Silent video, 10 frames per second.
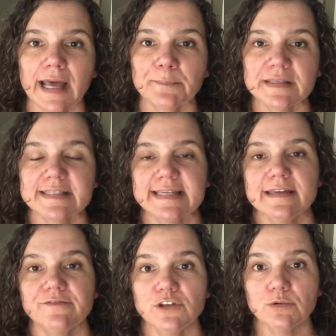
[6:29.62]
happens
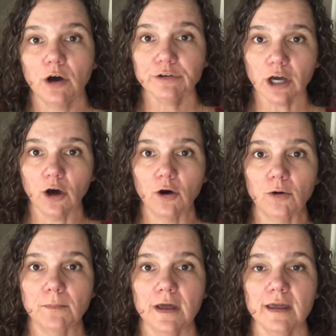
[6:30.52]
if you own a
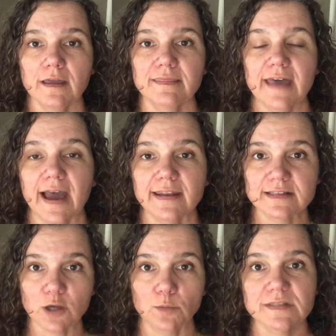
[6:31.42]
home that
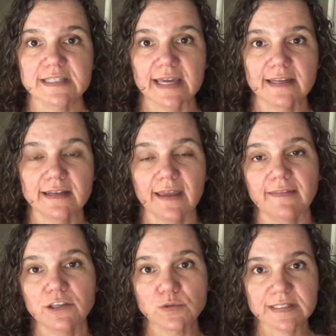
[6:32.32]
is homesteaded and
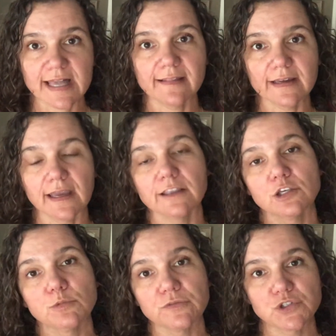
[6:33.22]
then you sell it and you
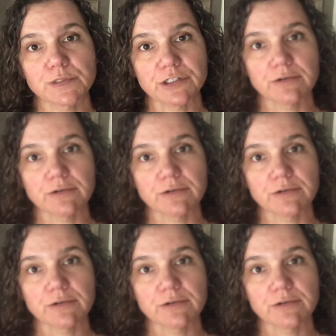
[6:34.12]
move to a new